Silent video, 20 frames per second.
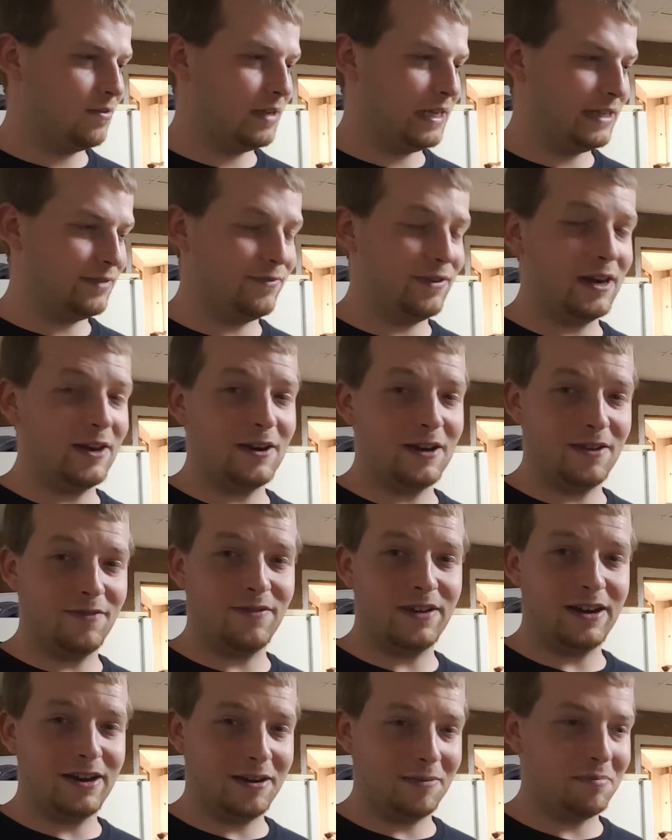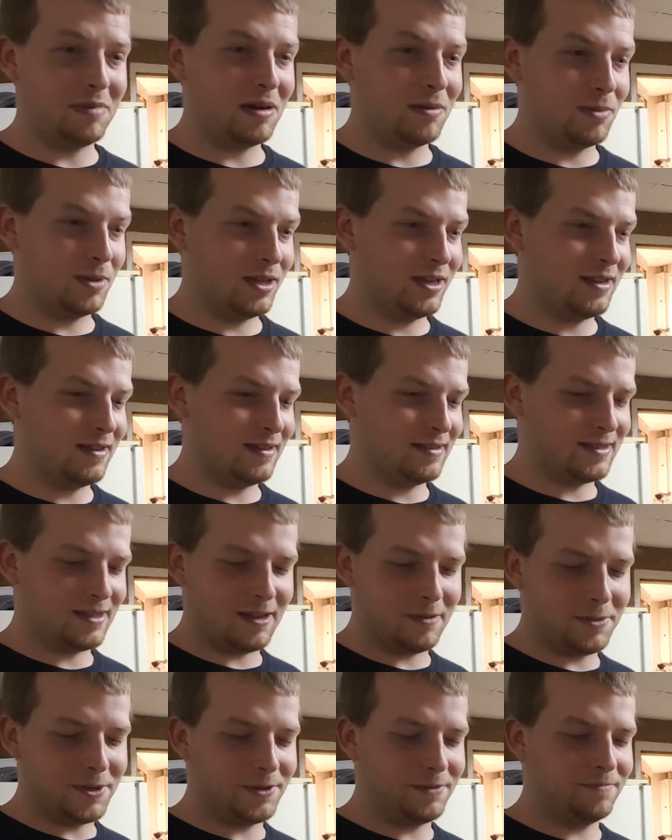It's very, very bubbly in the
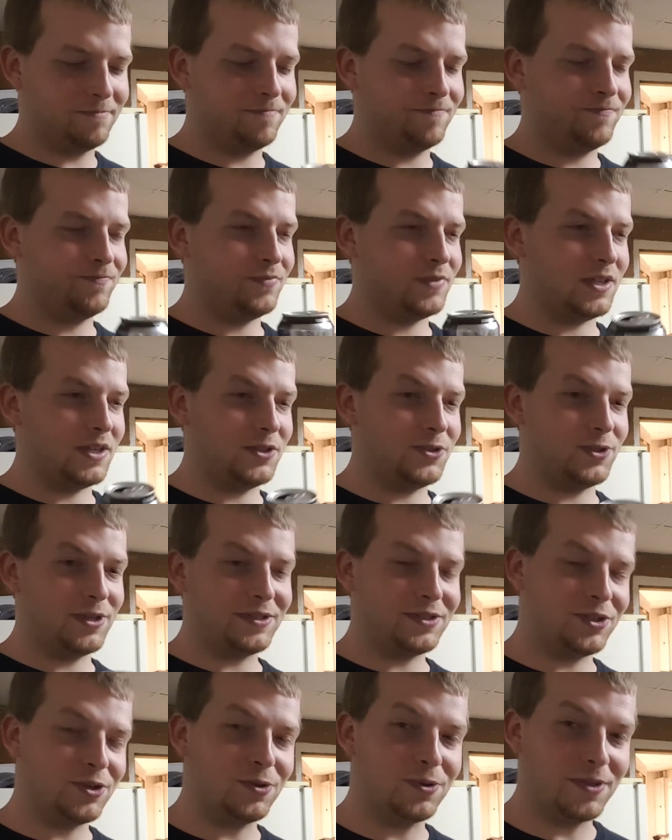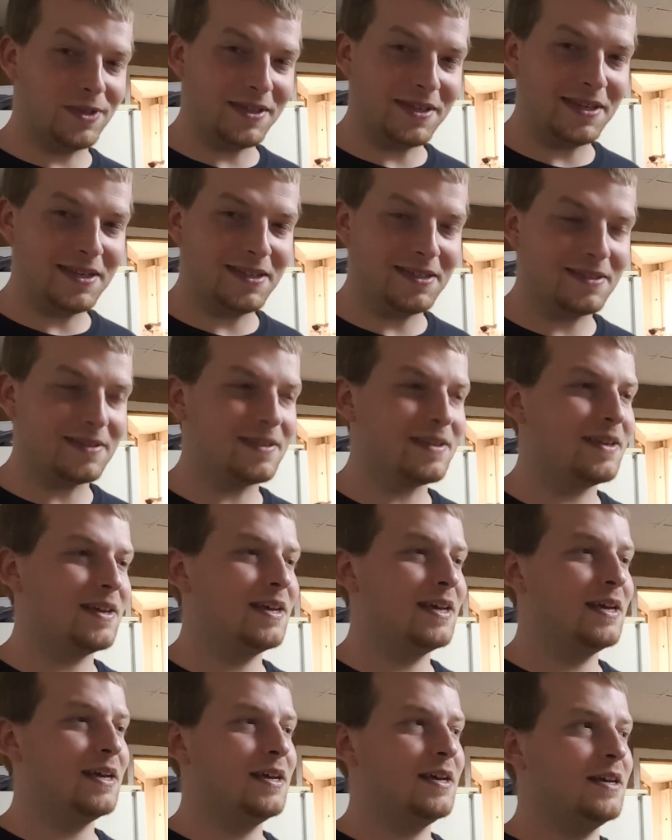stomach. You drink 2 of these,
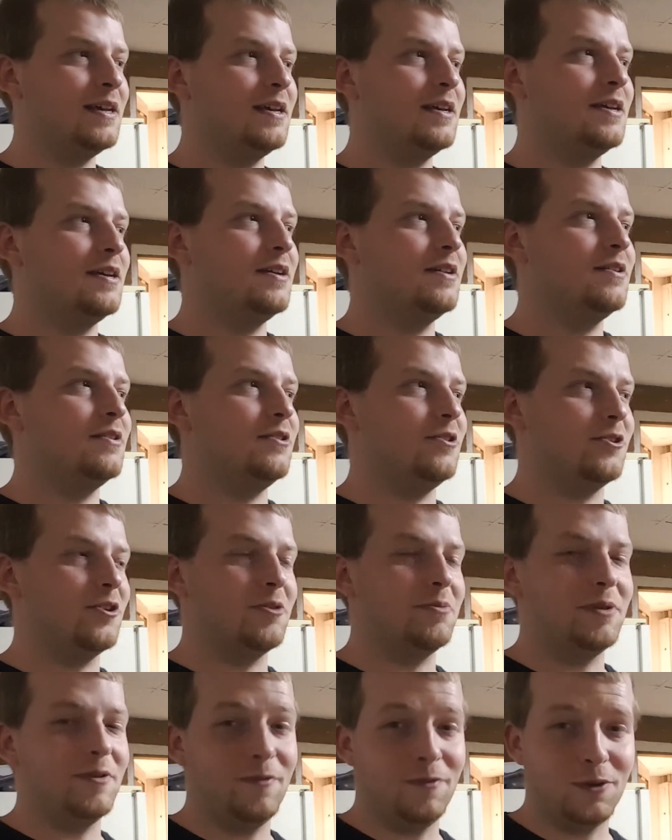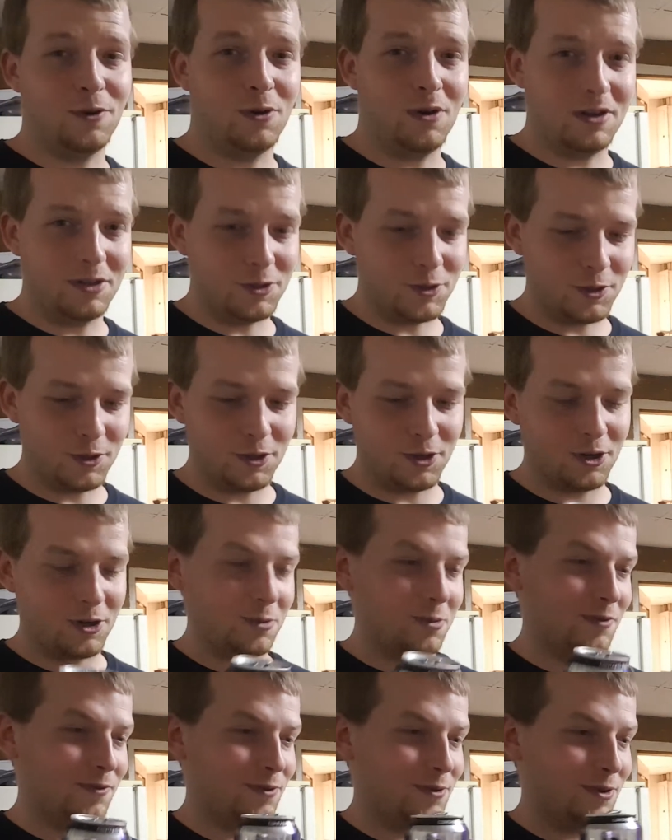you're going to be full on sugar
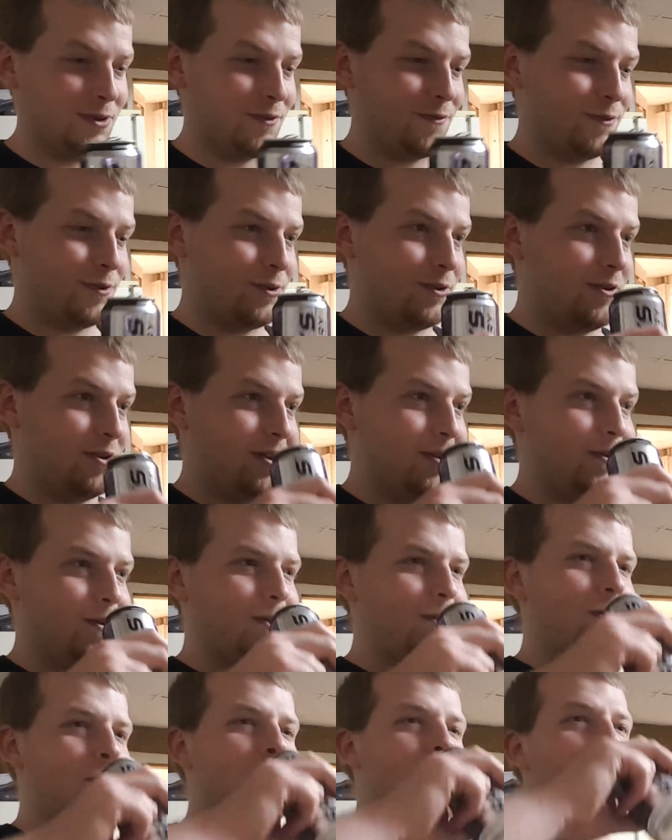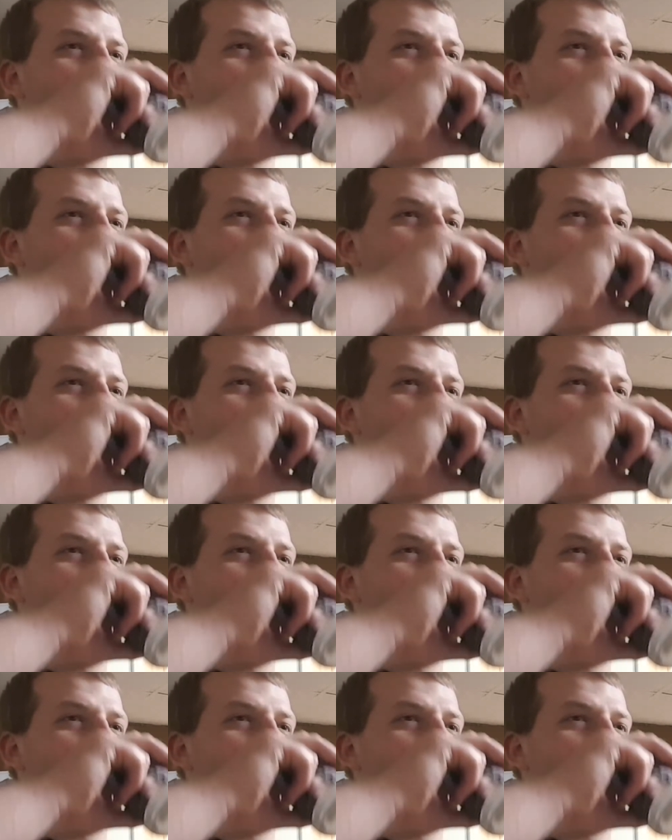before you're full on alcohol.